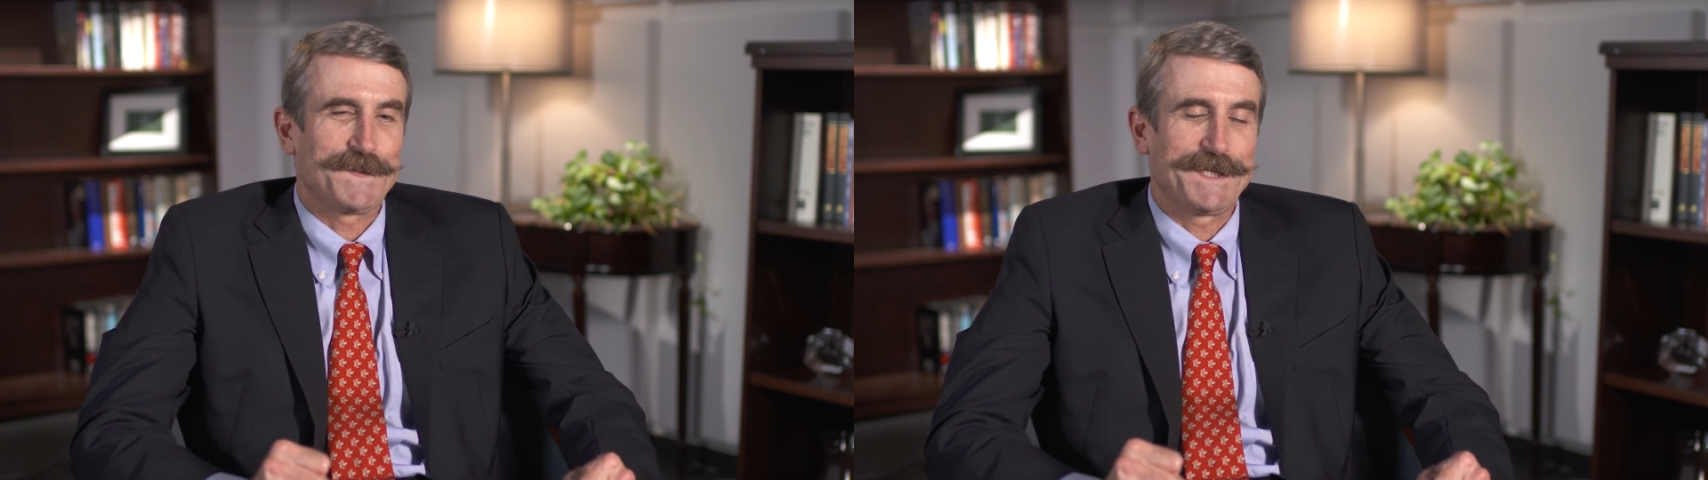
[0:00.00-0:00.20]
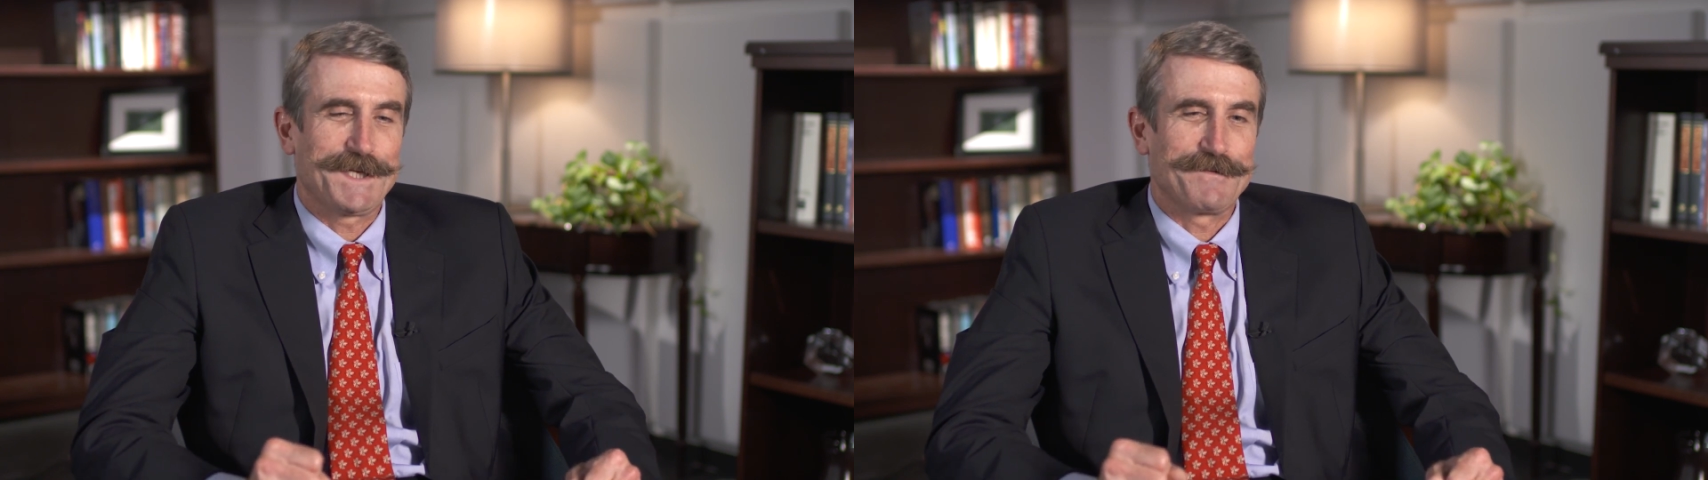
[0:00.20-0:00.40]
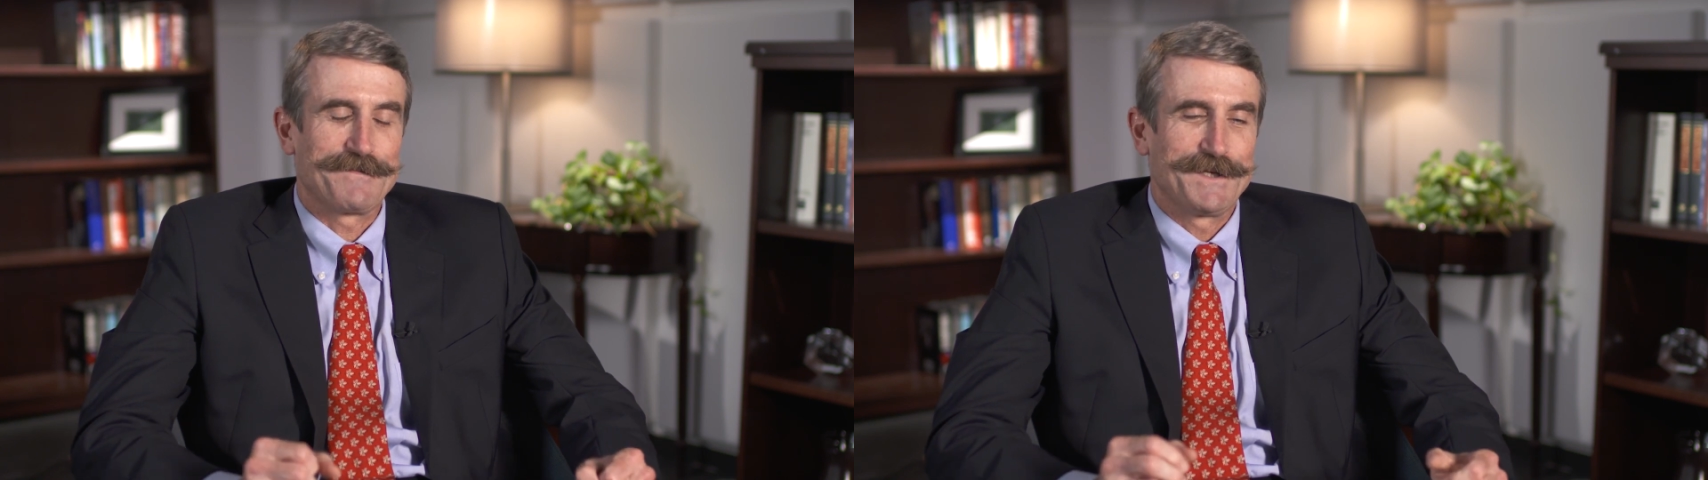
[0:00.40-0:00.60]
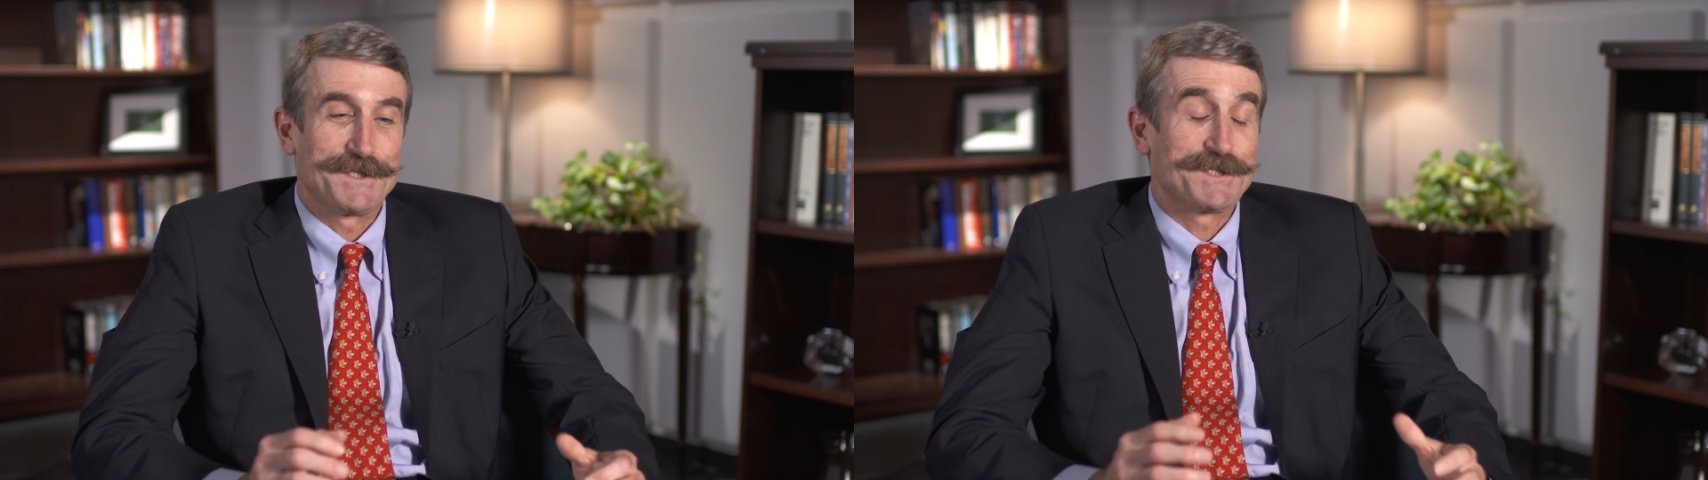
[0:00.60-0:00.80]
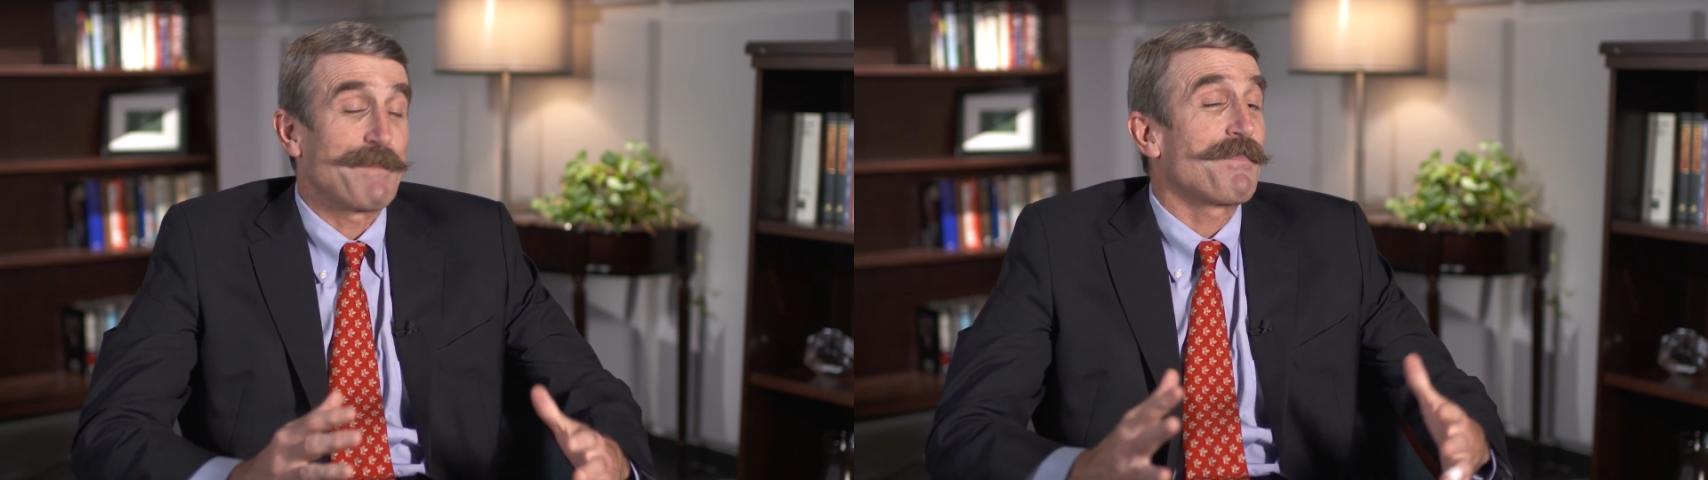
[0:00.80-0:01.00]
kind of
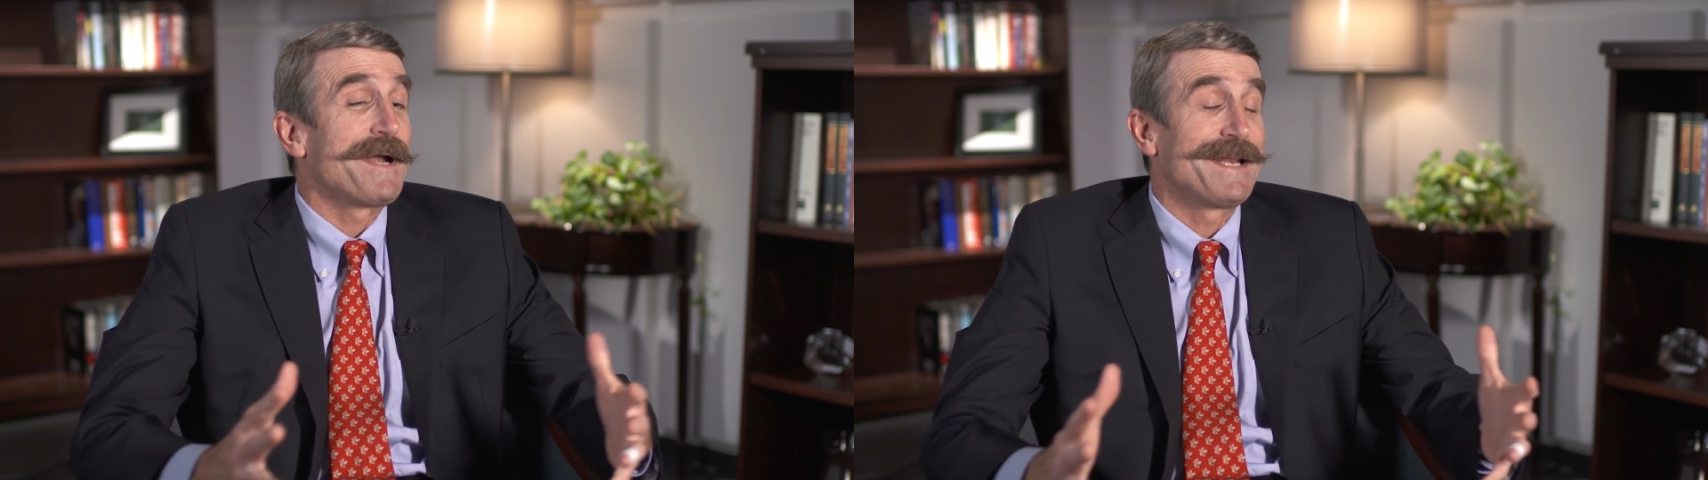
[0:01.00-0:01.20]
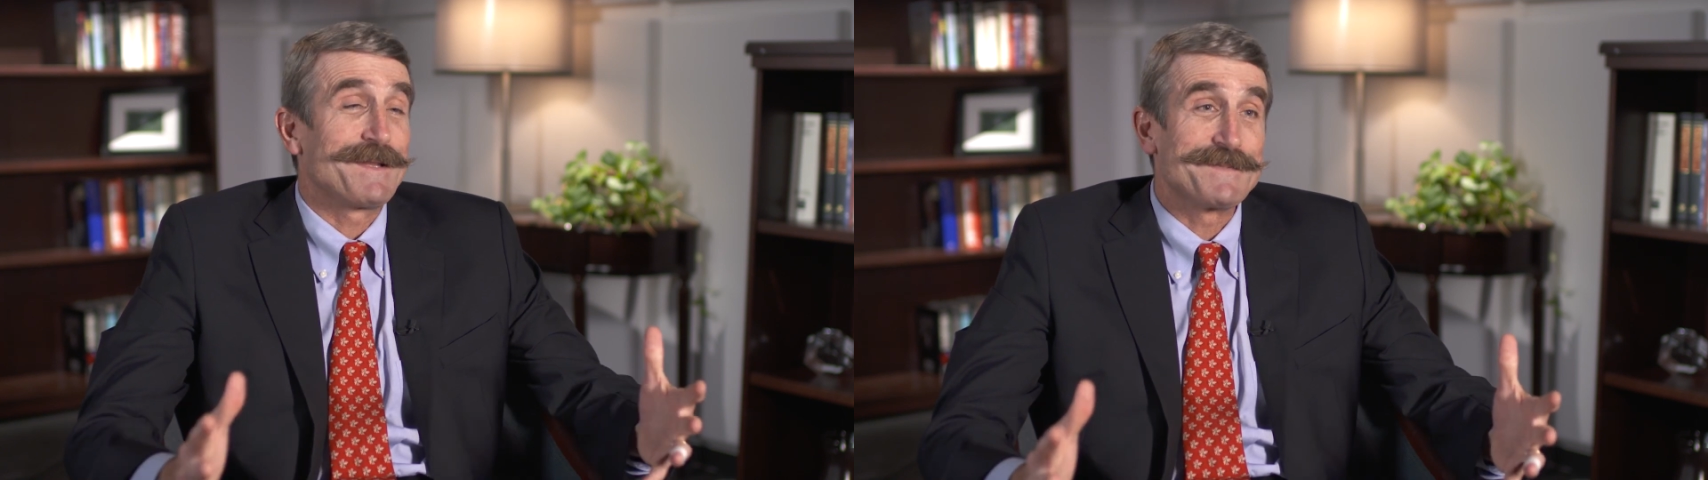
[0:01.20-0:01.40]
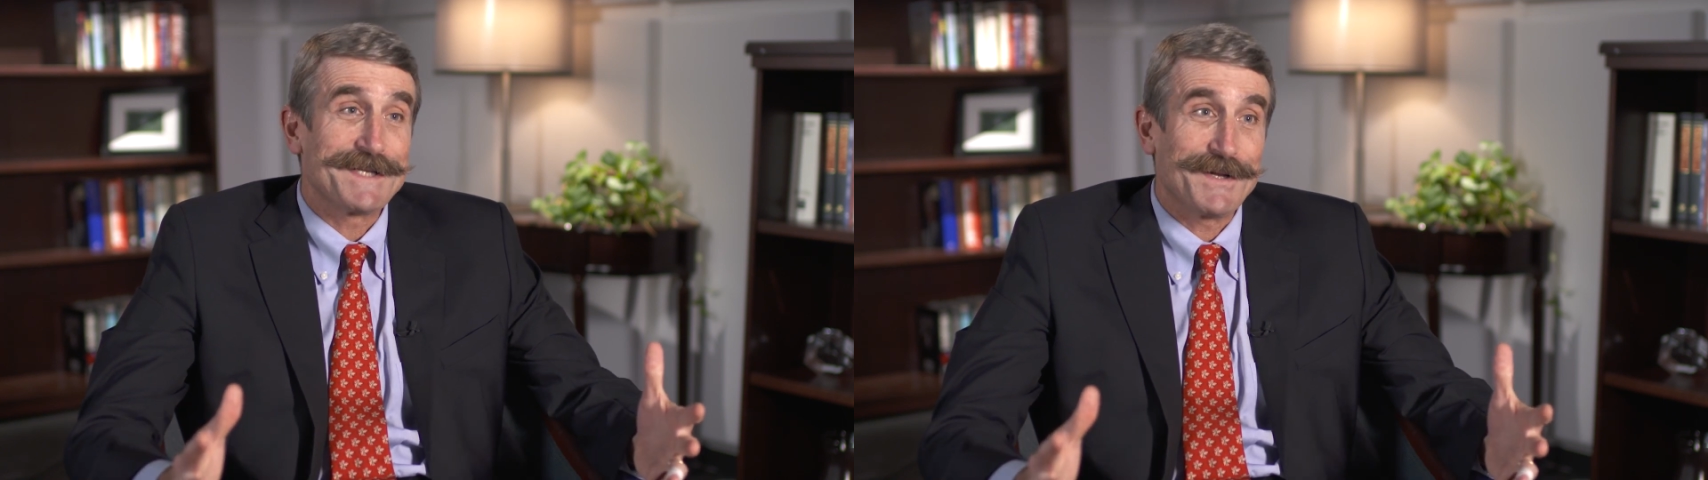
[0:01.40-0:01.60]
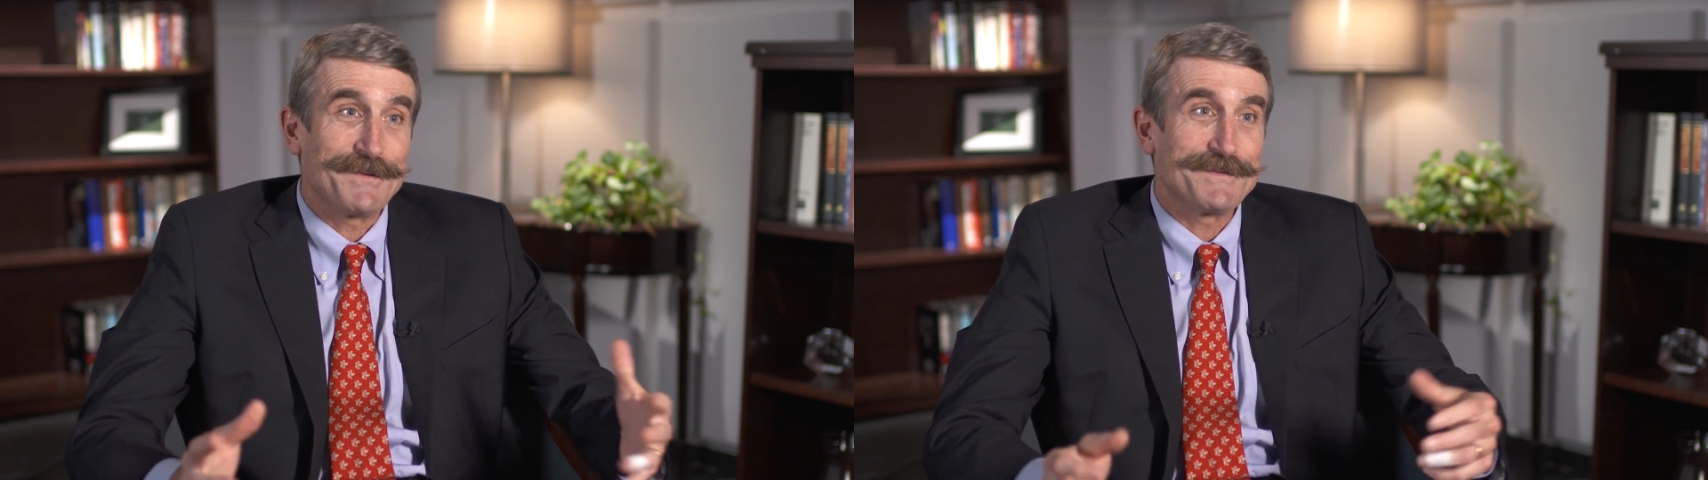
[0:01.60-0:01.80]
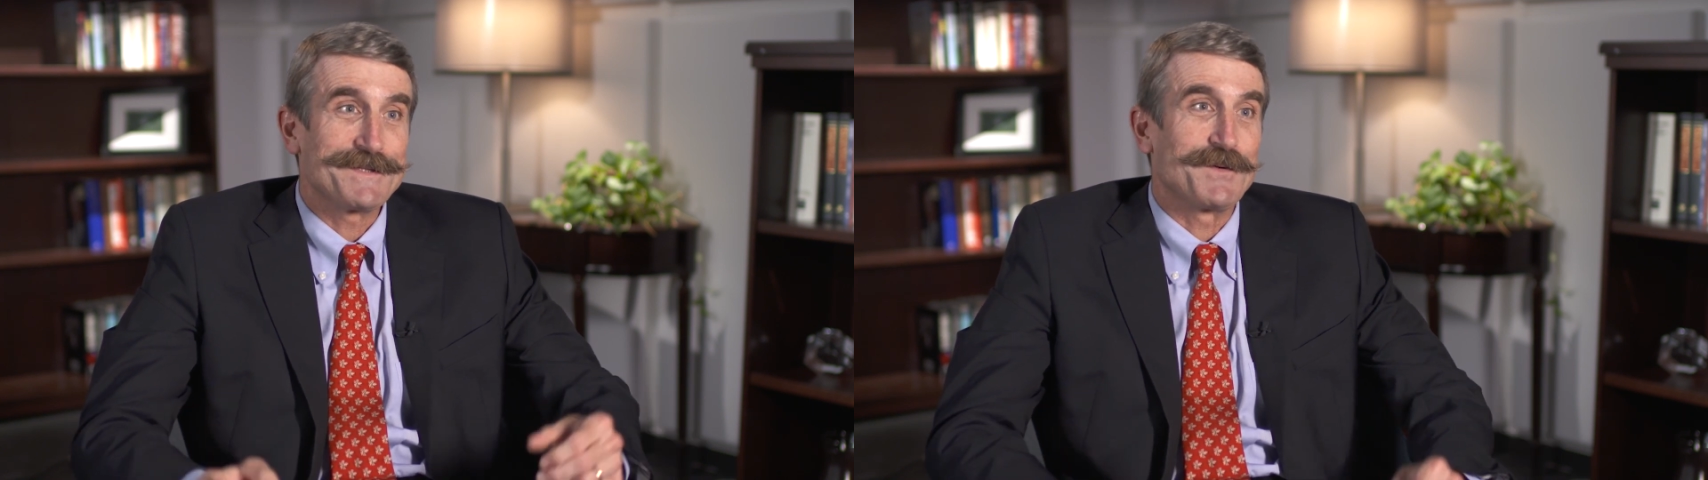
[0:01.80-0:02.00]
separating themselves